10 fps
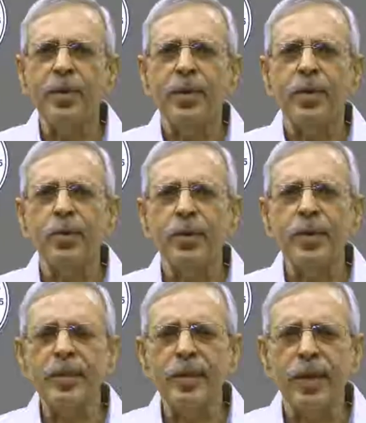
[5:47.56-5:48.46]
Now,
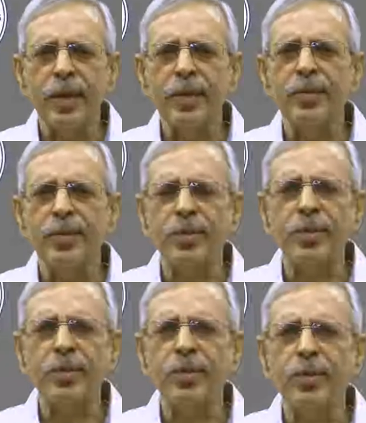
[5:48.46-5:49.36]
theory X
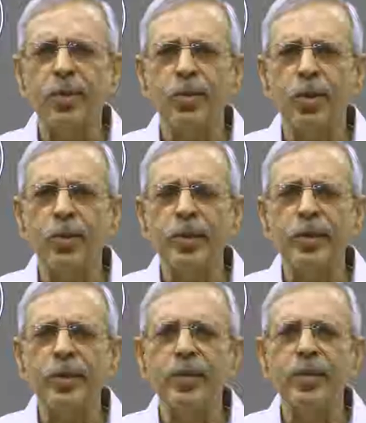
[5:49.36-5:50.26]
is the
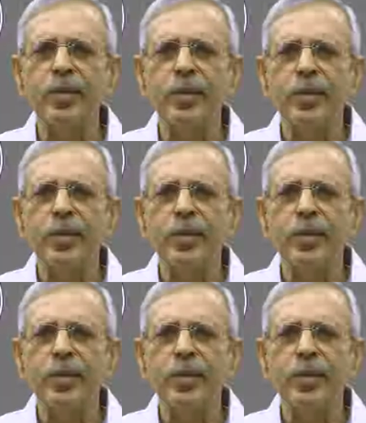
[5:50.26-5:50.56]
authoritarian